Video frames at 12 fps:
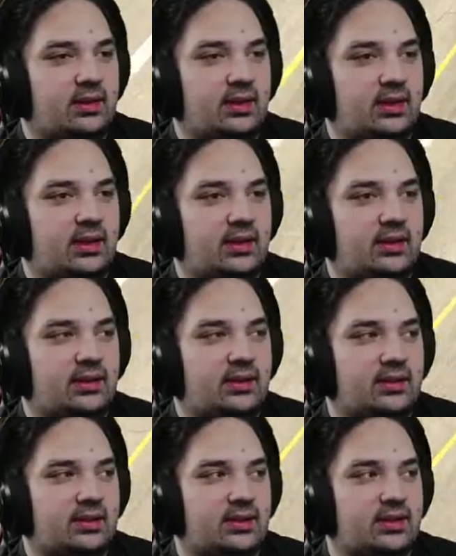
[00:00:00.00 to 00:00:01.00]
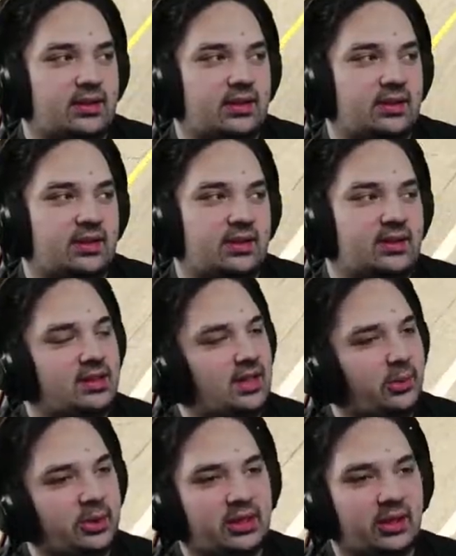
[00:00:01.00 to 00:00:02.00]
Yeah let's, uh, let's see how
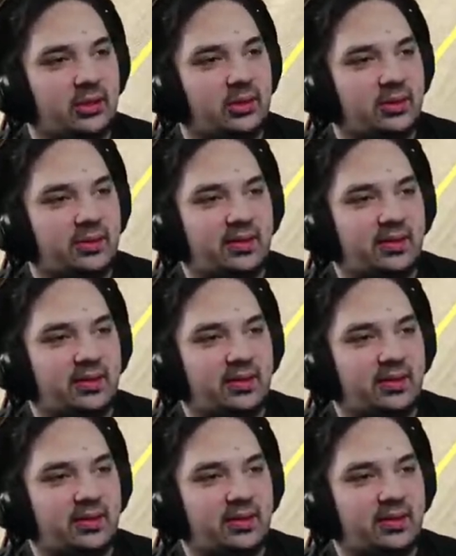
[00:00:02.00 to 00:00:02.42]
we go.